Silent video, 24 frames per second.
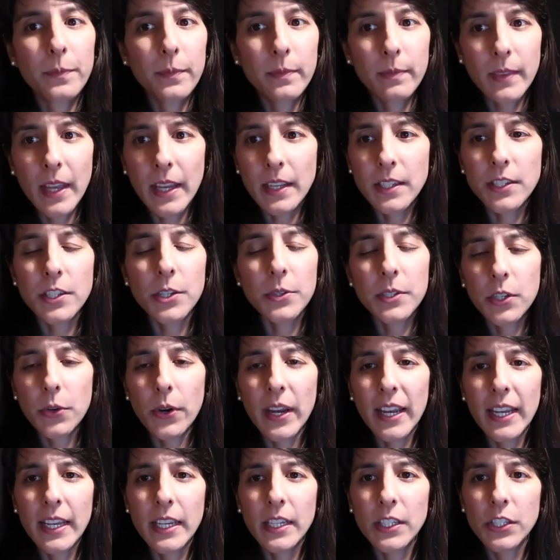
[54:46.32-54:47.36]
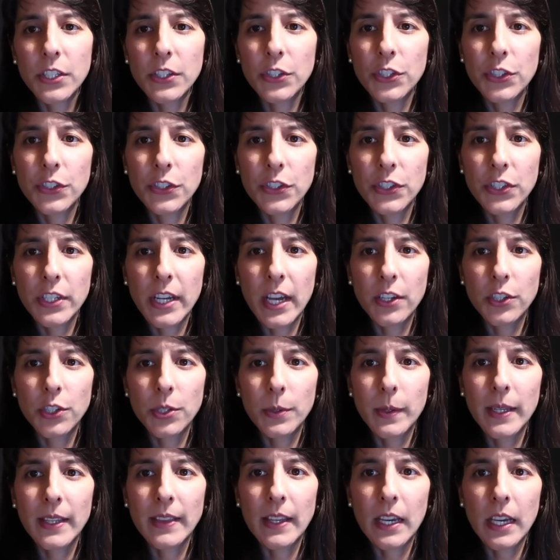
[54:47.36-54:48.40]
next year is a great year to start
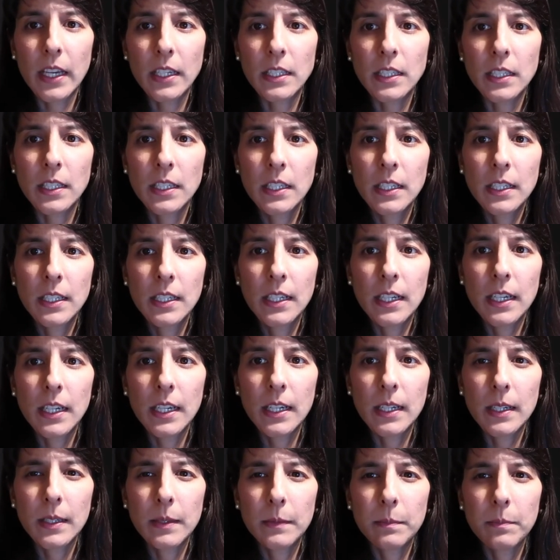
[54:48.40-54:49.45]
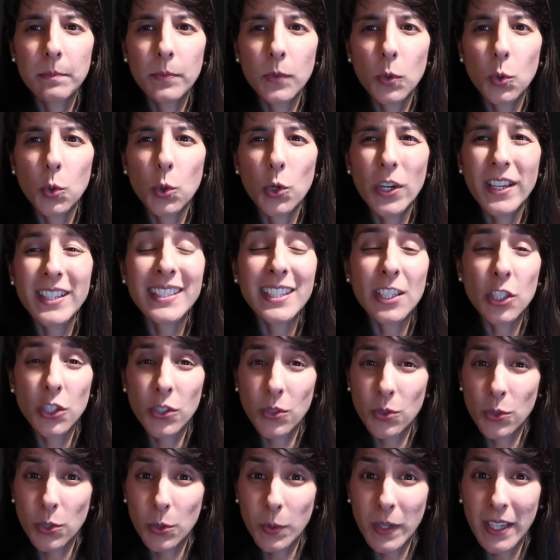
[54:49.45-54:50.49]
doing that um, or
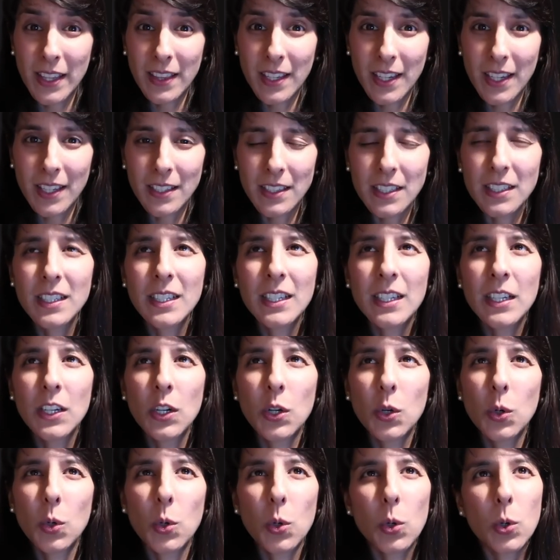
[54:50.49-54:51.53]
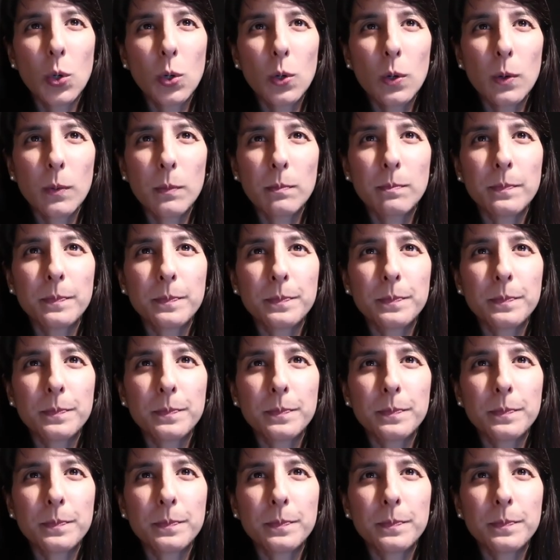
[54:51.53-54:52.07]
continue doing that or